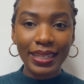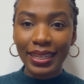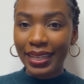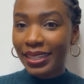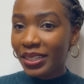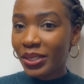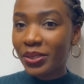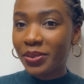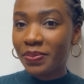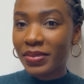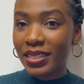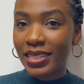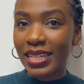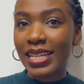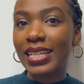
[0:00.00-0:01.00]
in
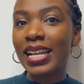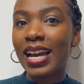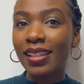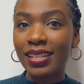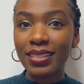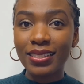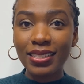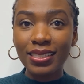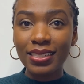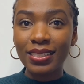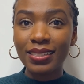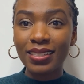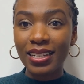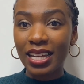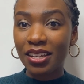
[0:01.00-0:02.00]
Lublin and other
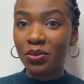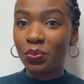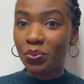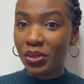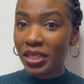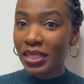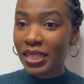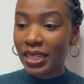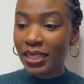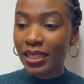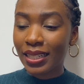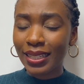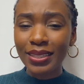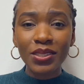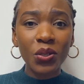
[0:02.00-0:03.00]
cities that I've been
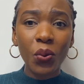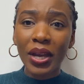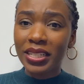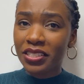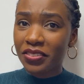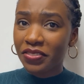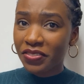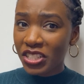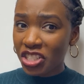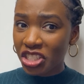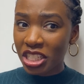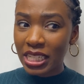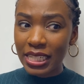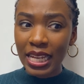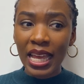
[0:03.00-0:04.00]
in, it's quite
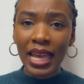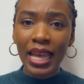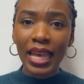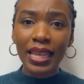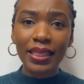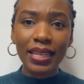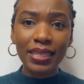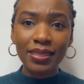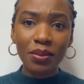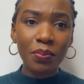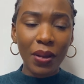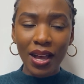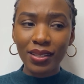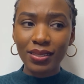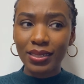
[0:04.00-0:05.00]
efficient. There's a
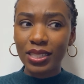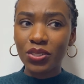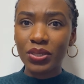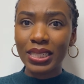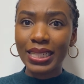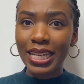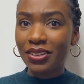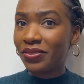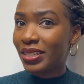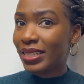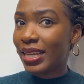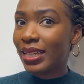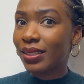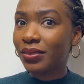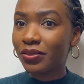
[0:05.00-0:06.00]
bus literally every
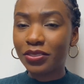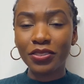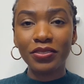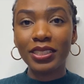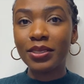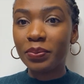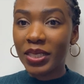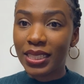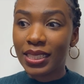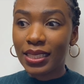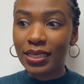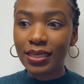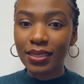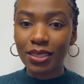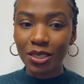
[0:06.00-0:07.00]
10-15
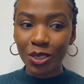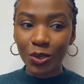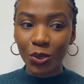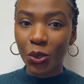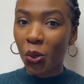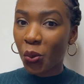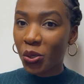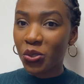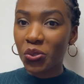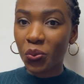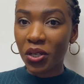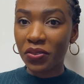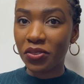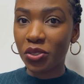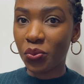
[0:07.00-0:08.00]
minutes going to
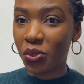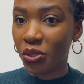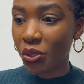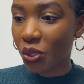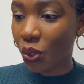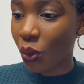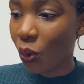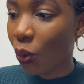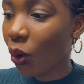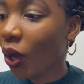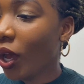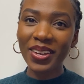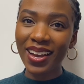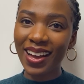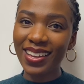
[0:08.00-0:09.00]
wherever you want to go.
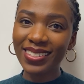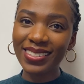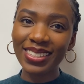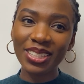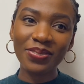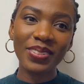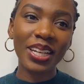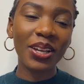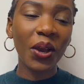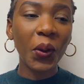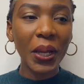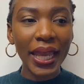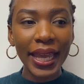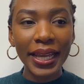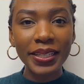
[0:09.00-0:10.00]
We ask him like,
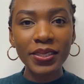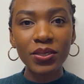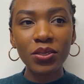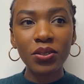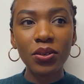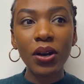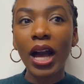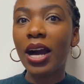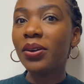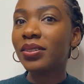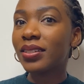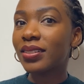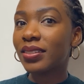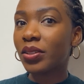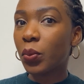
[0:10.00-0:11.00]
okay, so how
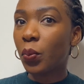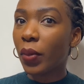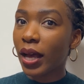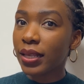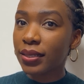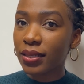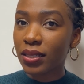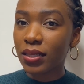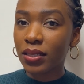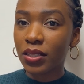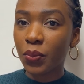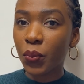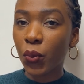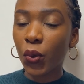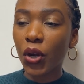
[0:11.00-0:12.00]
does the bus
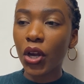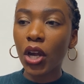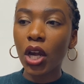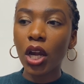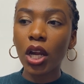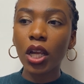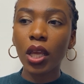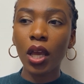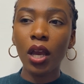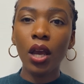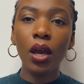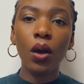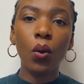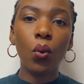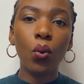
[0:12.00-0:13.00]
system work?
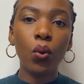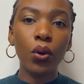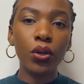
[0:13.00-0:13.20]
Or,